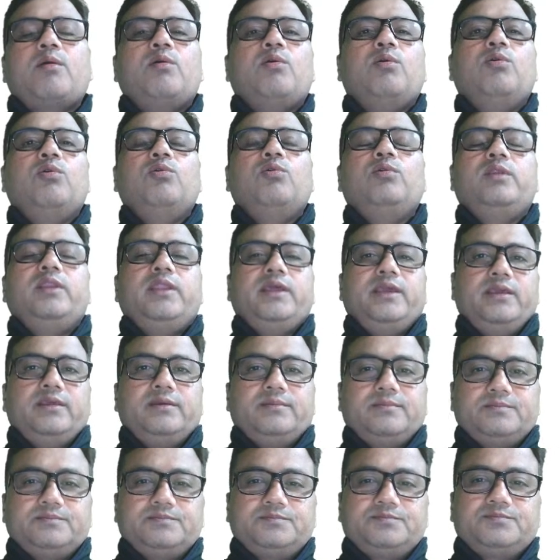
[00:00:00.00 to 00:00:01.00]
only.
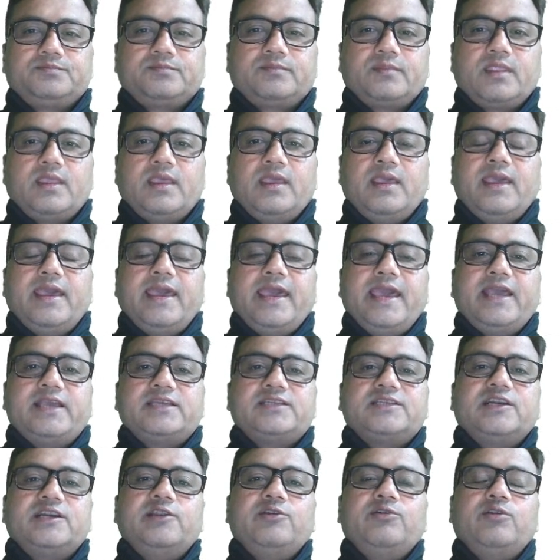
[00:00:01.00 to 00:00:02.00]

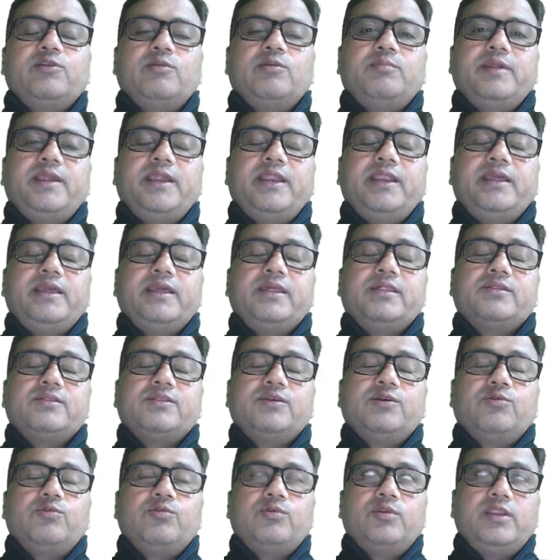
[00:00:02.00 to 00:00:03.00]
Extradural bleed is
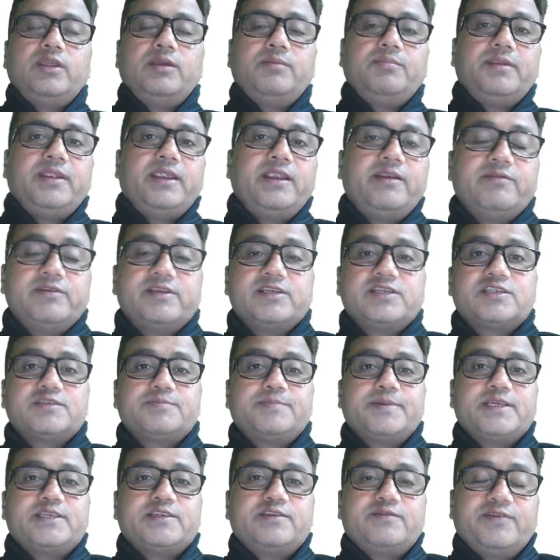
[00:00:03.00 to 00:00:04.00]
the only bleed which is
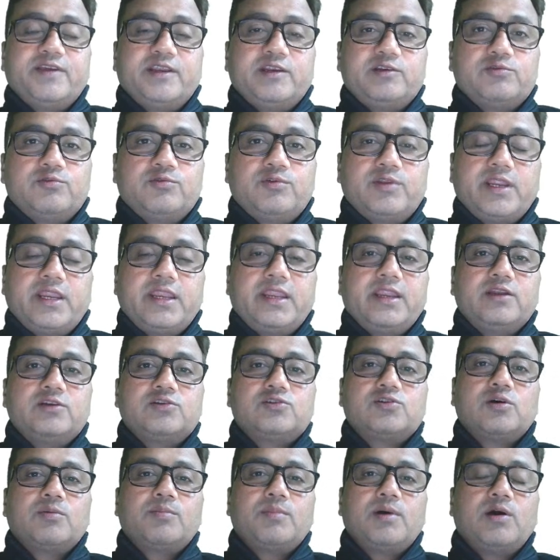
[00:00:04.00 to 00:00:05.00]
specific to cranial
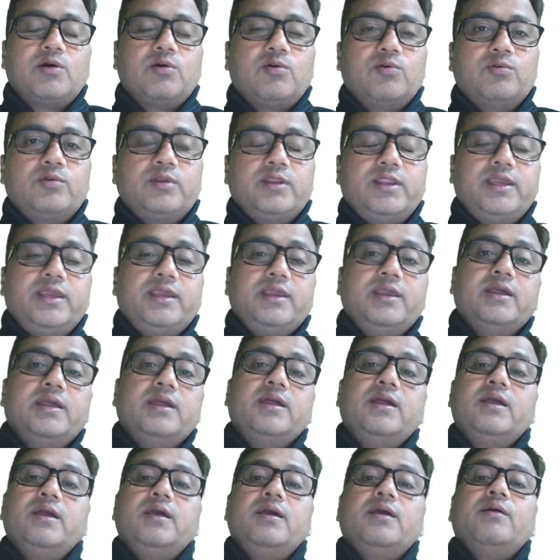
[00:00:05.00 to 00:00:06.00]
trauma only.
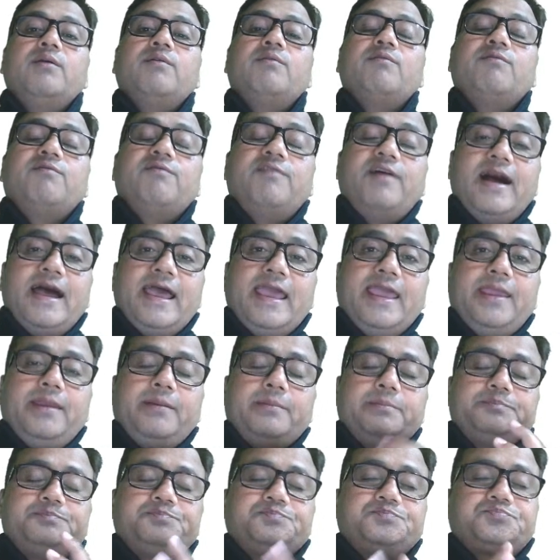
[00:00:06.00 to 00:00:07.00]

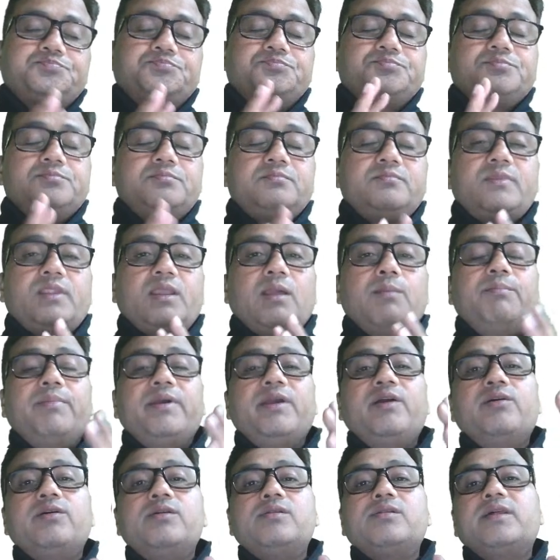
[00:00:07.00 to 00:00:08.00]
Why?
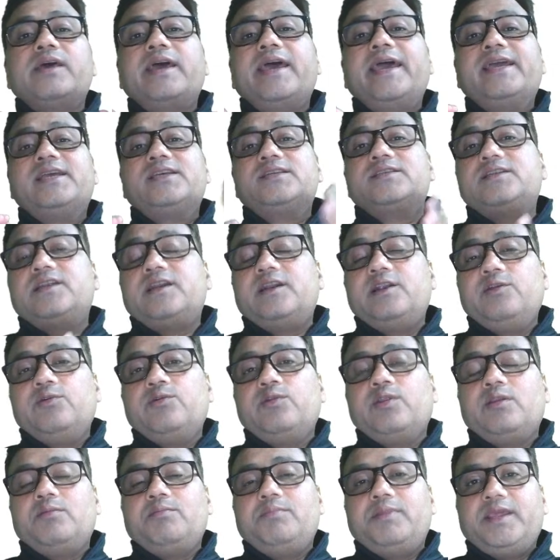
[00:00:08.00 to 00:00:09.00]
Because
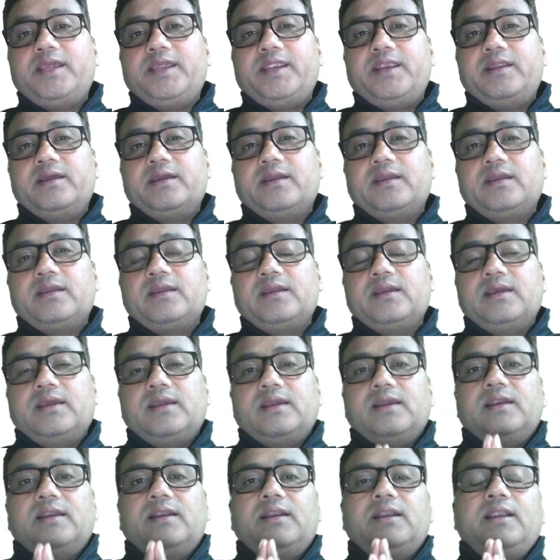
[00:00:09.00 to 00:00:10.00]
extradural bleed
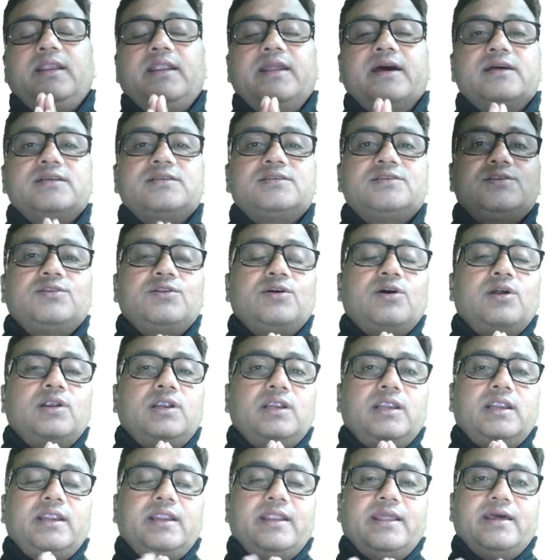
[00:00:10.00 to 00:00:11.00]
does
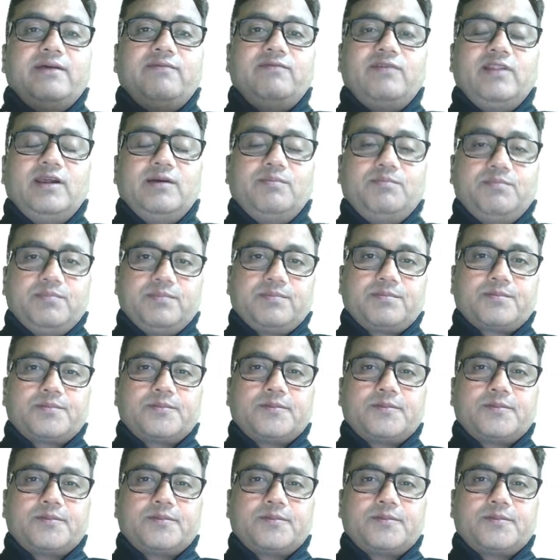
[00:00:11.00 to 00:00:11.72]
not develop